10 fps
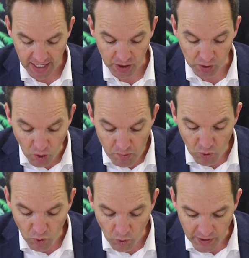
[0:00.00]

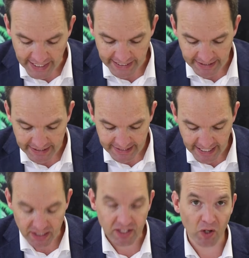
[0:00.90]
Global Organic
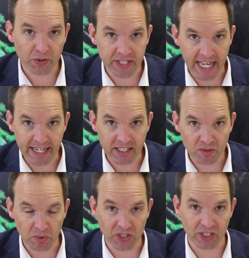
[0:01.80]
Textile
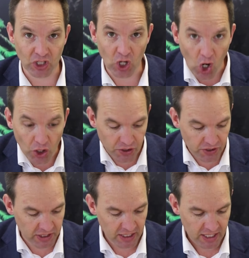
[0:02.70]
Standard, which is
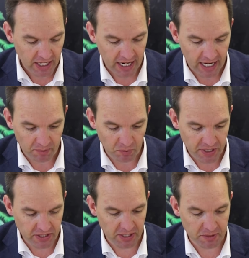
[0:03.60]
GOTS,
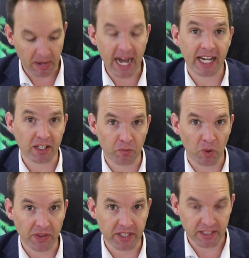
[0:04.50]
which is part of
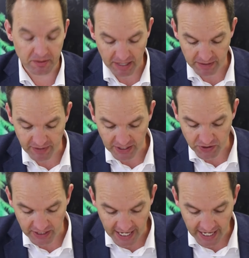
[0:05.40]
what this is manufactured